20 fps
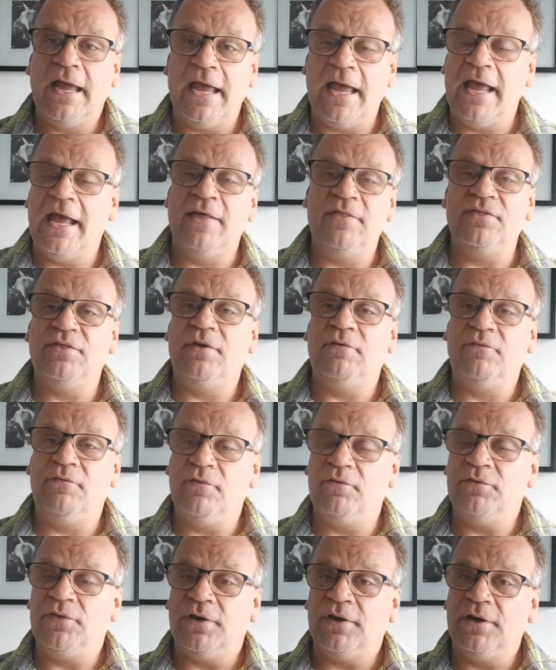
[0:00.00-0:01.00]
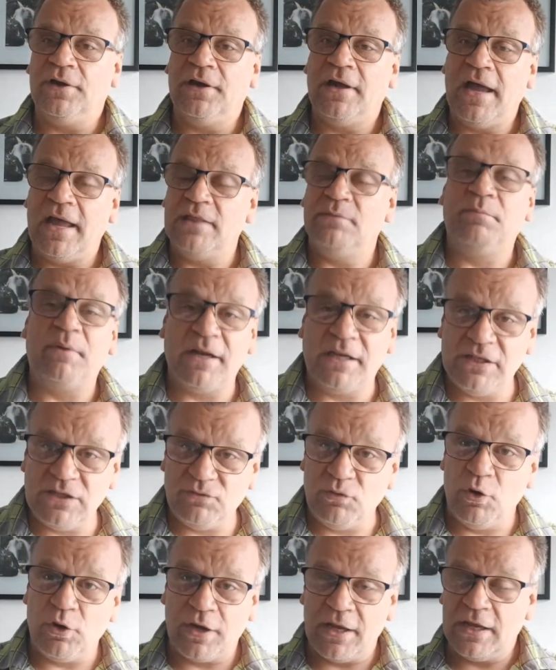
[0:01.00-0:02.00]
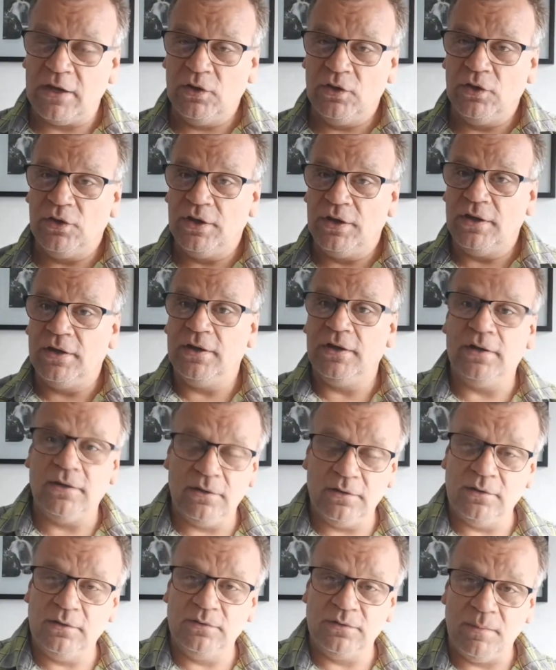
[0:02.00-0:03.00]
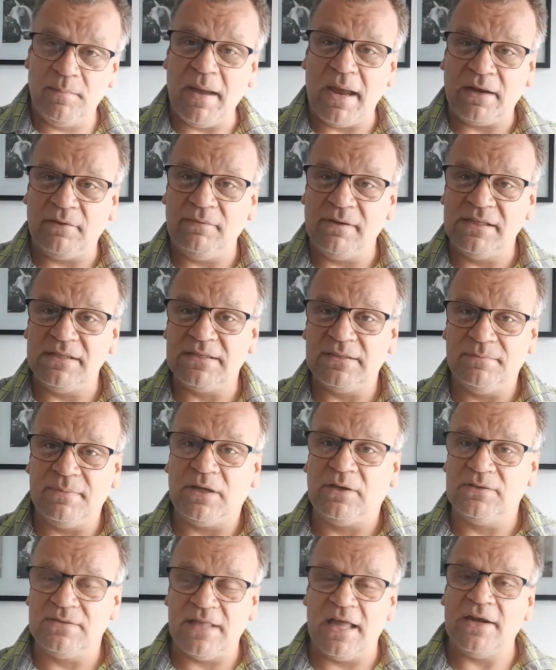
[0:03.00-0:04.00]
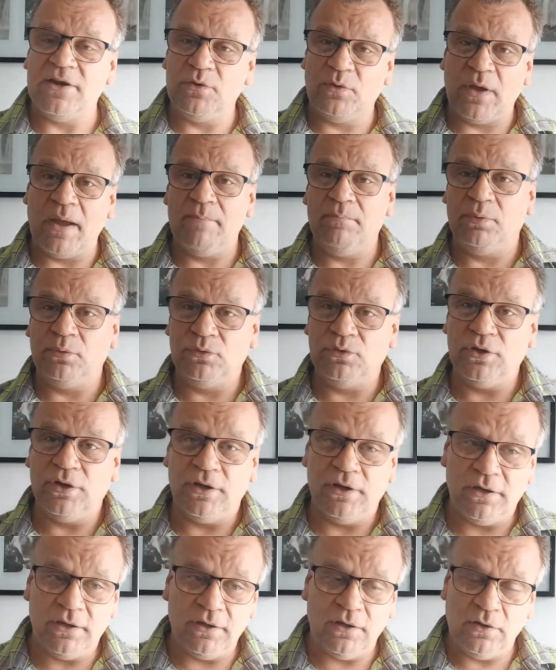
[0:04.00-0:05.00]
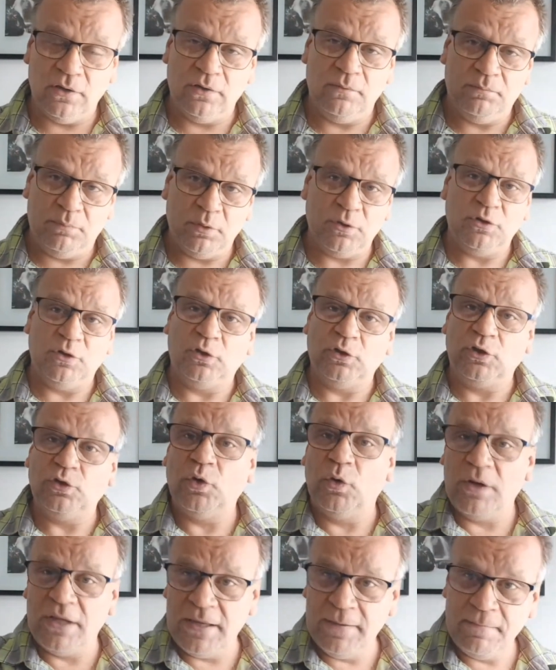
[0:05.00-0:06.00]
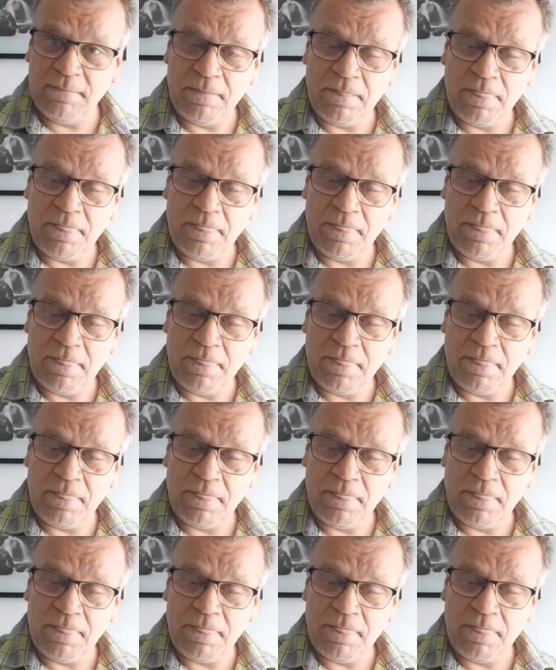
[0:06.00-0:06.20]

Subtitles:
and the handbrake is working on the back wheels, because then you can put it on the dolly,